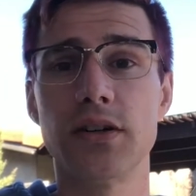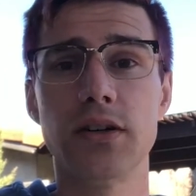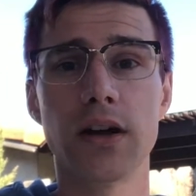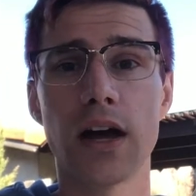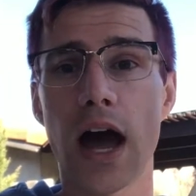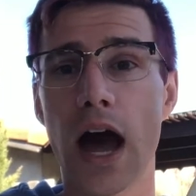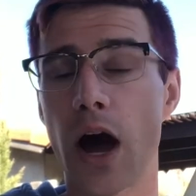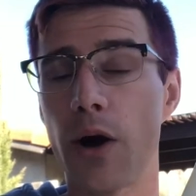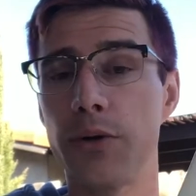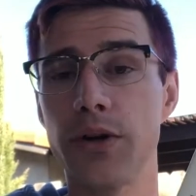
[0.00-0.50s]

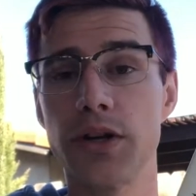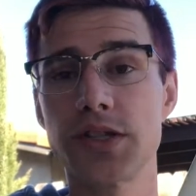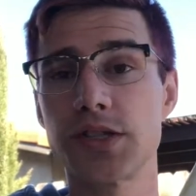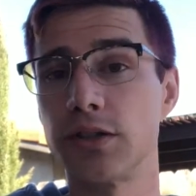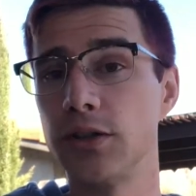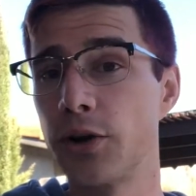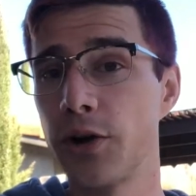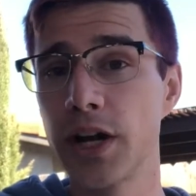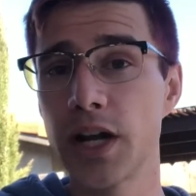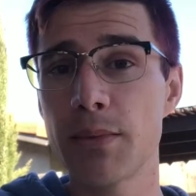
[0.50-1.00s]
How does
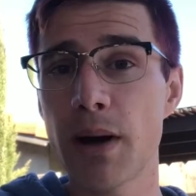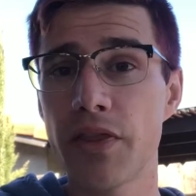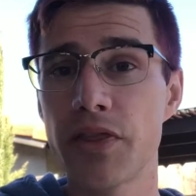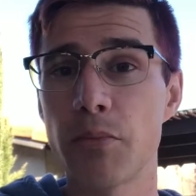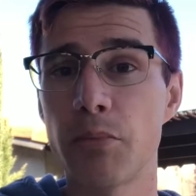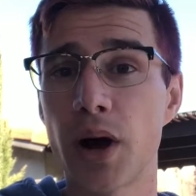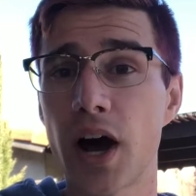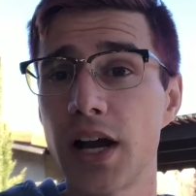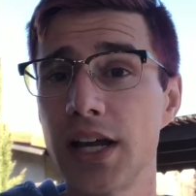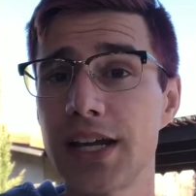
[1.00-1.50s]
learning about the
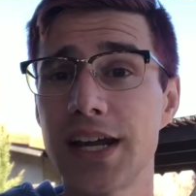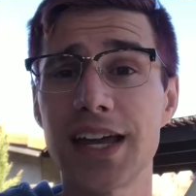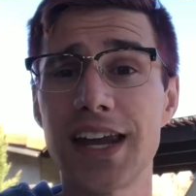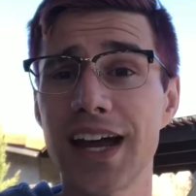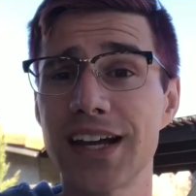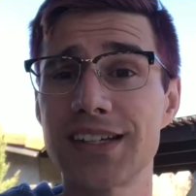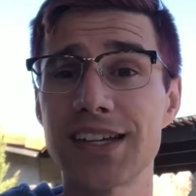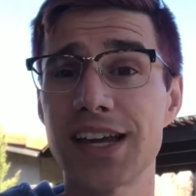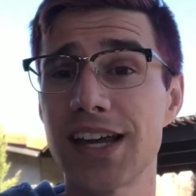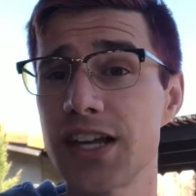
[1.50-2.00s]
body connect
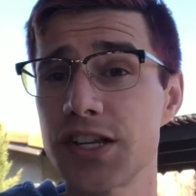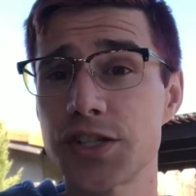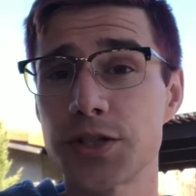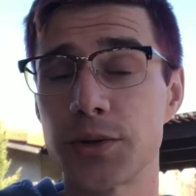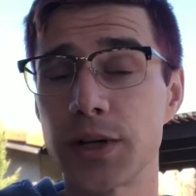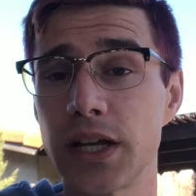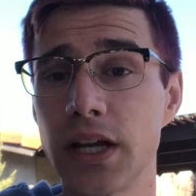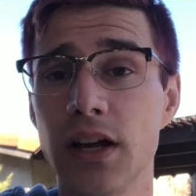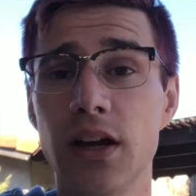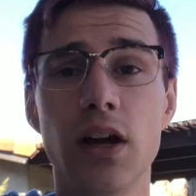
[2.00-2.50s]
to history?